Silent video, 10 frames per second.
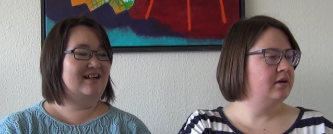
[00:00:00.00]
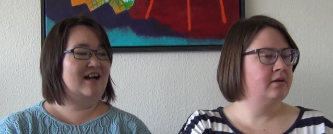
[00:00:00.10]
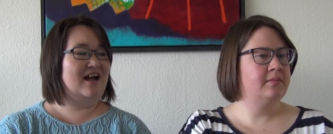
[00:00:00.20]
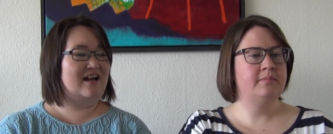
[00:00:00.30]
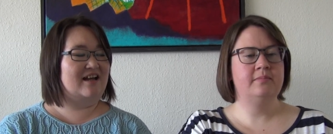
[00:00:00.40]

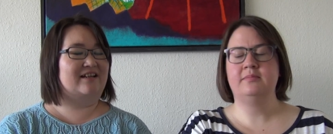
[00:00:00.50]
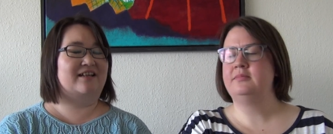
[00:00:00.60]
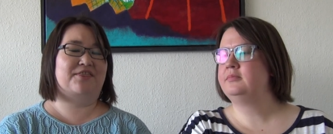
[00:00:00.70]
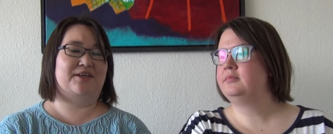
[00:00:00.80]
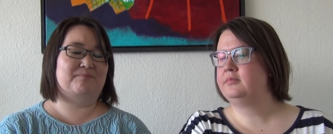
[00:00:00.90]
Speaker 1: Um, and I
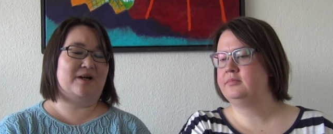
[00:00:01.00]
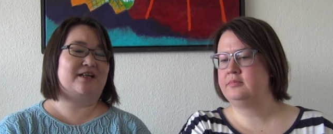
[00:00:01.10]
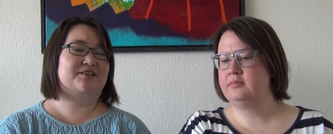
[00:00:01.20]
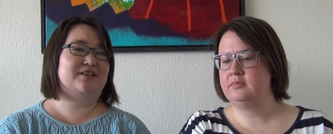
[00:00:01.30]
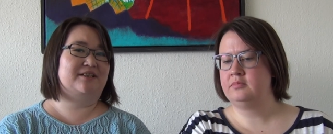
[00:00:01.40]
think my
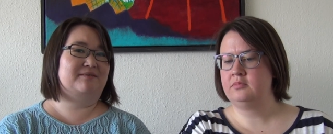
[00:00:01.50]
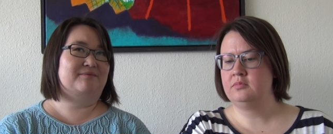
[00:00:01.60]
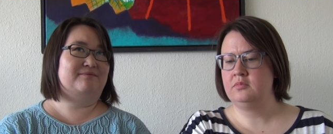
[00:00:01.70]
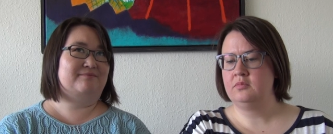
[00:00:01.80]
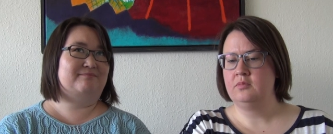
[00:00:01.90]
actually,
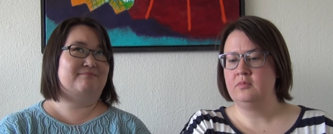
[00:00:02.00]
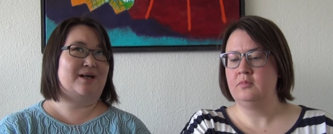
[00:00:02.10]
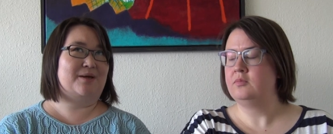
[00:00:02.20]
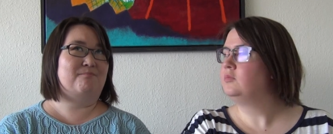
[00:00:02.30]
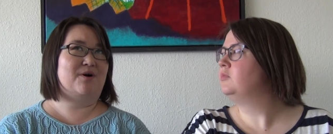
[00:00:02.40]

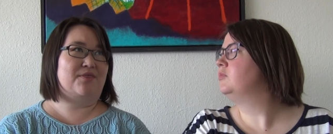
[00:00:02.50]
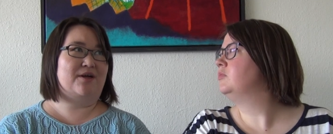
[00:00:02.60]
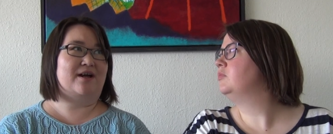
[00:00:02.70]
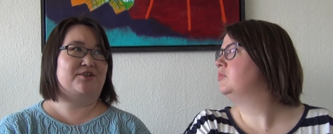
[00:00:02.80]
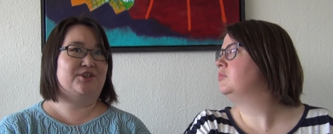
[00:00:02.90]
my
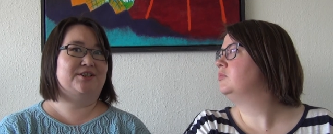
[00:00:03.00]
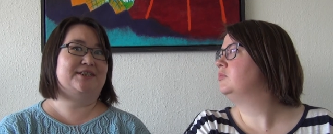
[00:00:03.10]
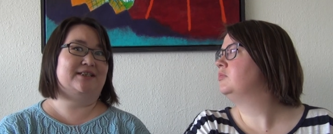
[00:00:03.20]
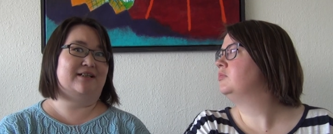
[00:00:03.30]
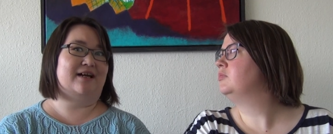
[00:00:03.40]
mother actually
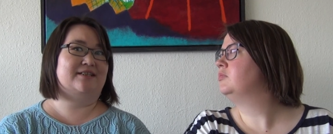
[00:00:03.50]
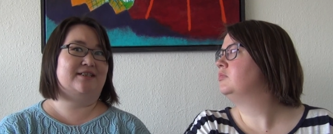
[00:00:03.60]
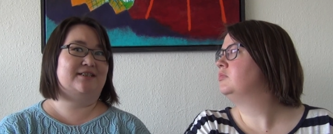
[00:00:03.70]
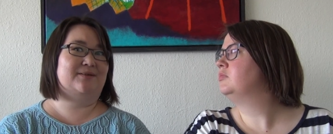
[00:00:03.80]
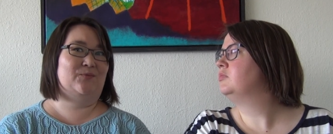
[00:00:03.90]
still has
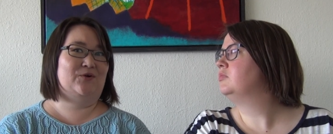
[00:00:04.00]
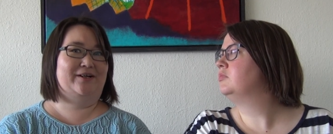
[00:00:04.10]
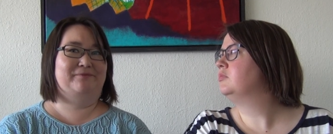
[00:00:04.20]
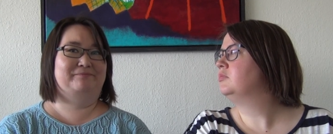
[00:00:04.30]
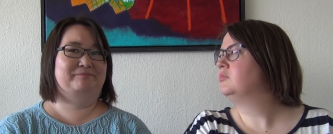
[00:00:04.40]
it somewhere.
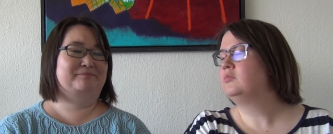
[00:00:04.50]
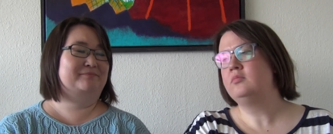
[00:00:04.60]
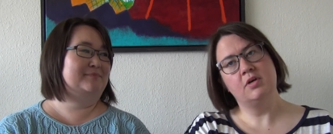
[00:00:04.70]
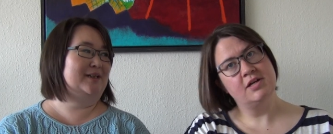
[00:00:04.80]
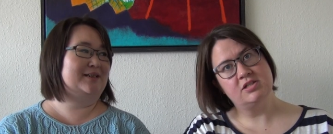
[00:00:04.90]

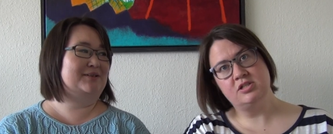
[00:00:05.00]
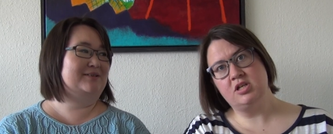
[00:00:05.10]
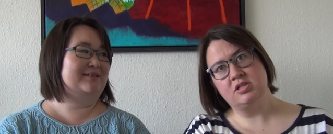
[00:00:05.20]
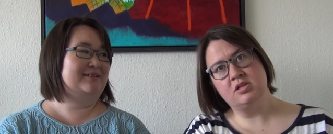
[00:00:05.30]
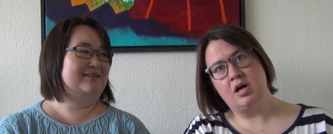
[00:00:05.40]
Speaker 2: And she
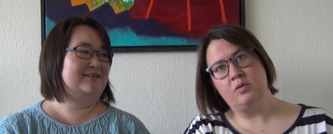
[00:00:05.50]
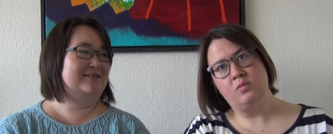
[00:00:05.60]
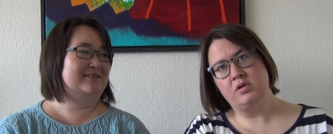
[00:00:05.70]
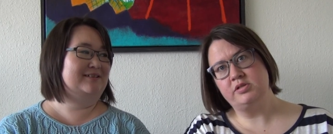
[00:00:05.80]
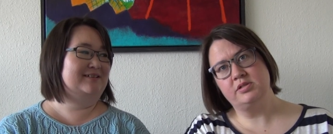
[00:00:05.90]
does not
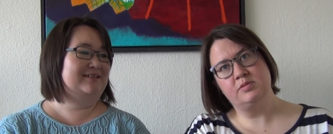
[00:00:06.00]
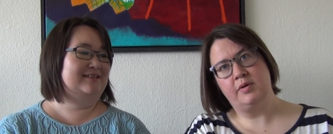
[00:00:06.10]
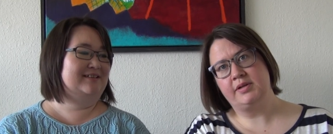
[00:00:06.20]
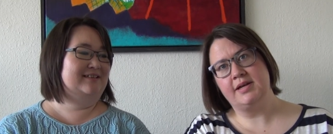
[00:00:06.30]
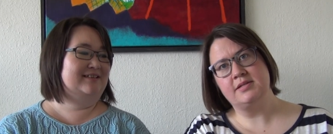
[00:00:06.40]
watch this
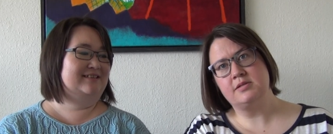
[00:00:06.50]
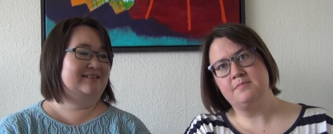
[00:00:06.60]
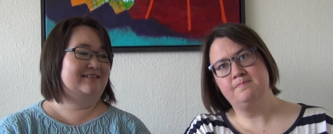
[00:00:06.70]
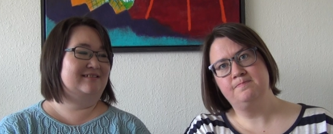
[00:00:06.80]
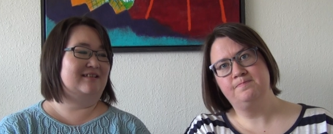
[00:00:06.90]
podcast.
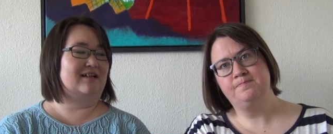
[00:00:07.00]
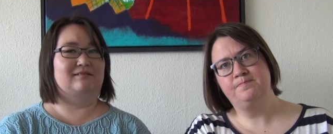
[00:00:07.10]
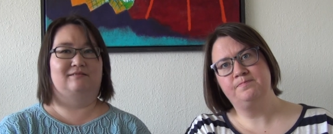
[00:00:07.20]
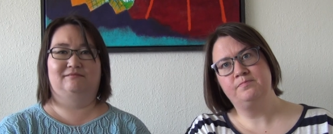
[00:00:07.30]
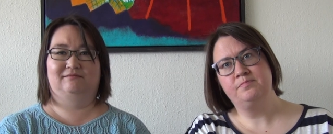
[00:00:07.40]
No.
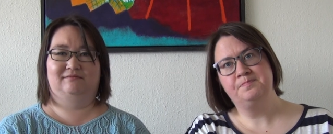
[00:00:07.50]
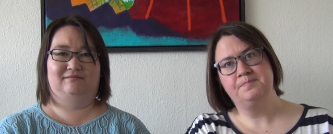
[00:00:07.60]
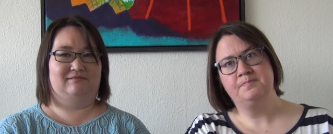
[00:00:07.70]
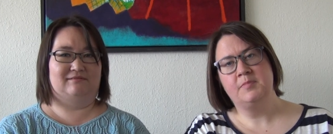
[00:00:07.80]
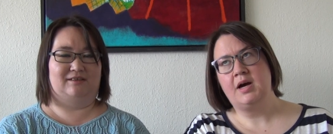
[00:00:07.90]

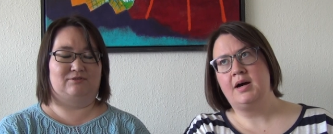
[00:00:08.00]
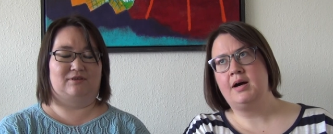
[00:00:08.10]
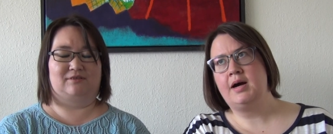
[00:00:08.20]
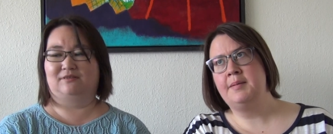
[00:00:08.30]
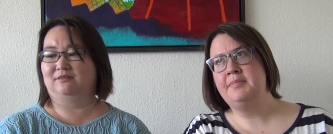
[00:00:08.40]
Oh
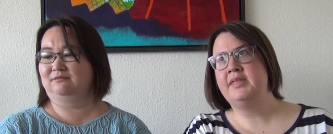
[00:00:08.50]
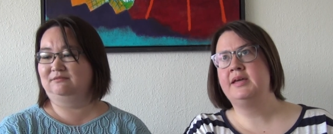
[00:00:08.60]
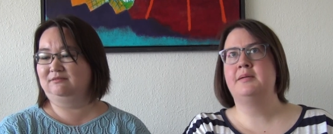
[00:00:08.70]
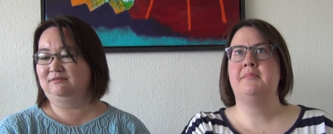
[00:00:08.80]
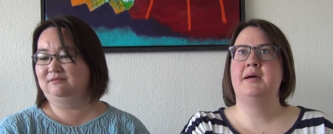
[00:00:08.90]
god. I'm
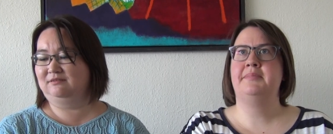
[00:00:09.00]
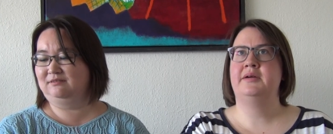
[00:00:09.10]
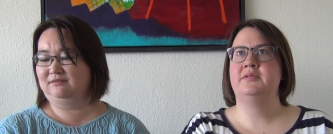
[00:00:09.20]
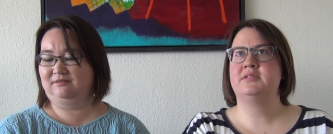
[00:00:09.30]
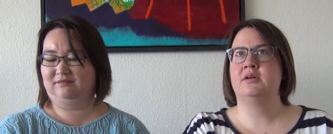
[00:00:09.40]
thinking my
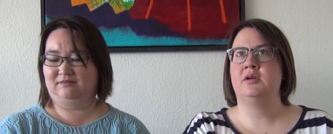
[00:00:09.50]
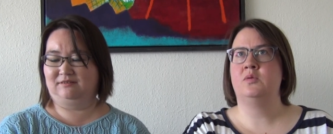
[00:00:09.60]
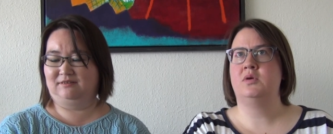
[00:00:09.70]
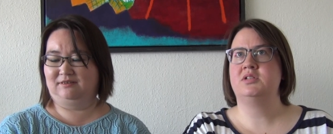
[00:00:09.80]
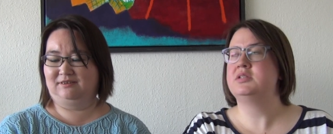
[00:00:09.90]
parents are gonna
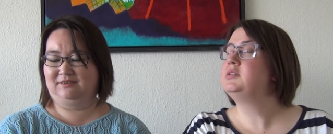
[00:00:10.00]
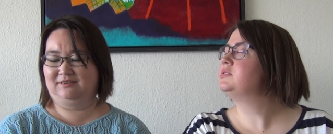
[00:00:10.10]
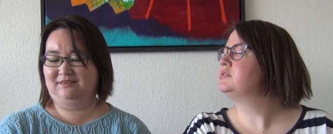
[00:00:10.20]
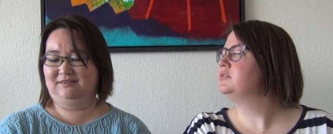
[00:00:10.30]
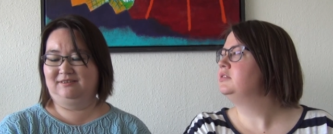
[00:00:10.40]
watch this